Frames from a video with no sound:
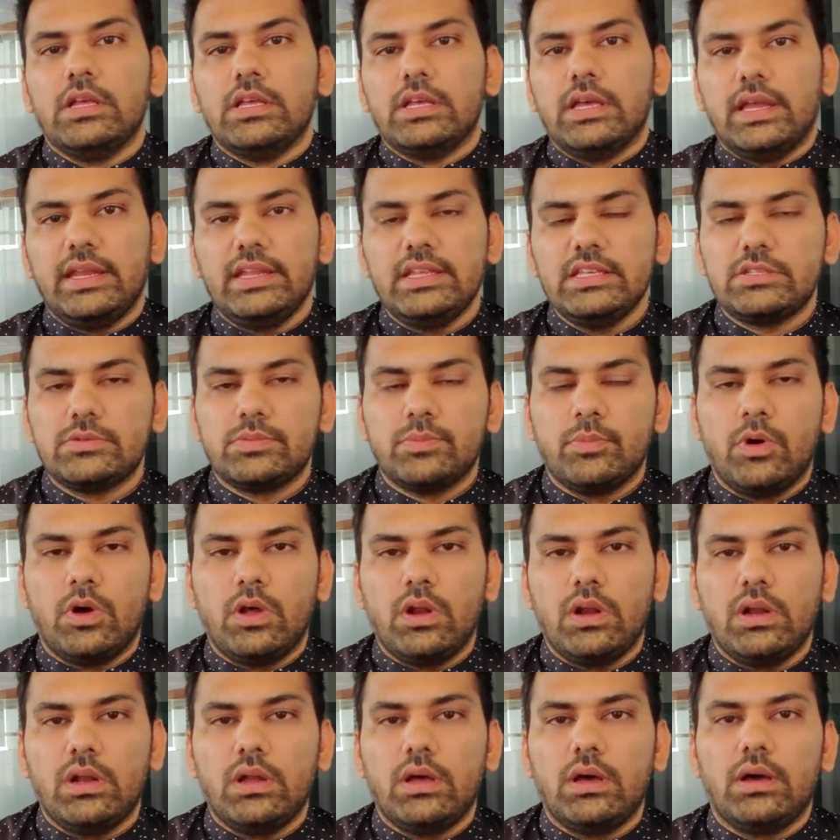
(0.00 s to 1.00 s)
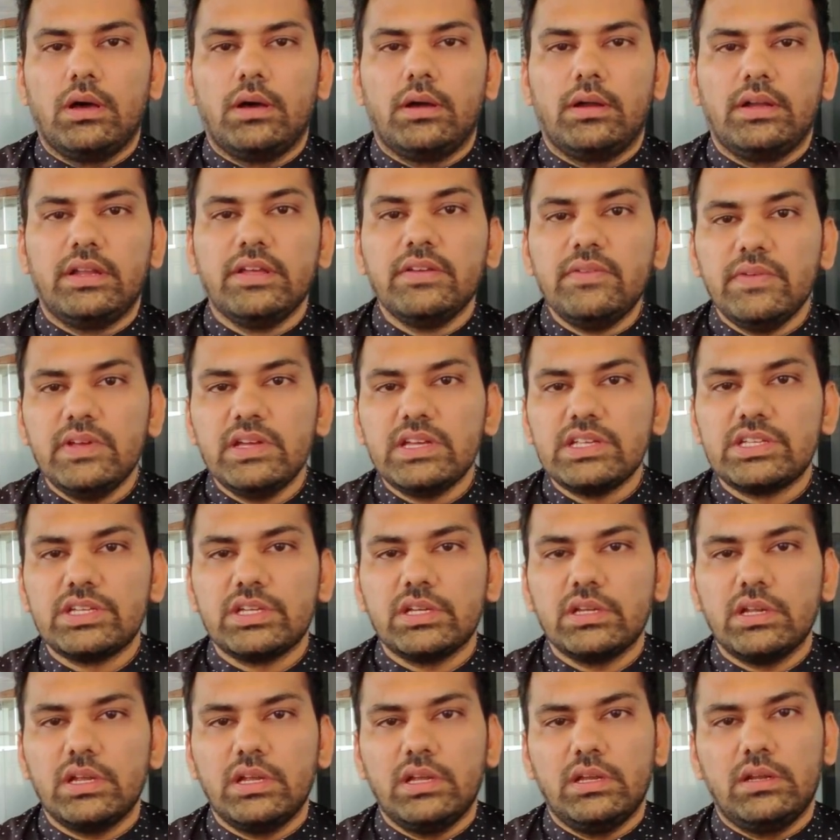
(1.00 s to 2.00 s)
any small
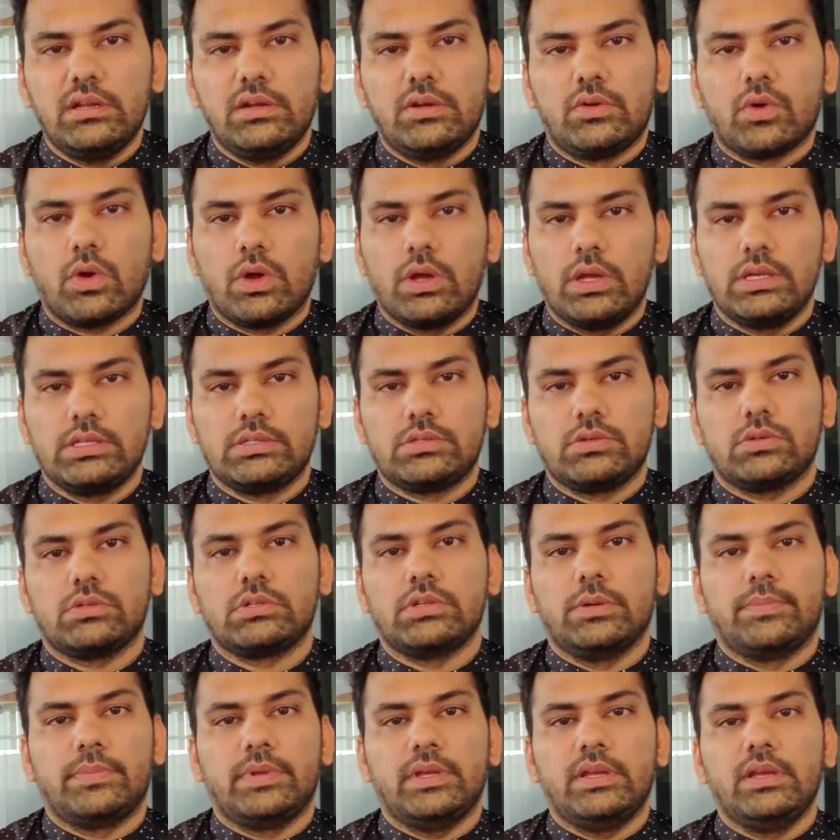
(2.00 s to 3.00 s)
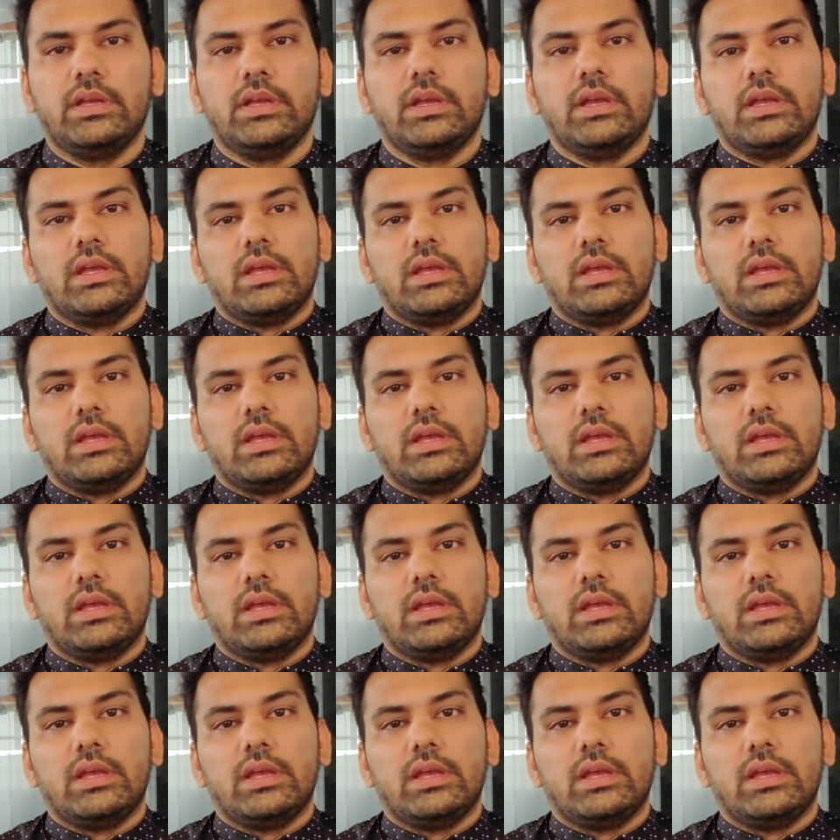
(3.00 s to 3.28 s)
deviation in drawings or something,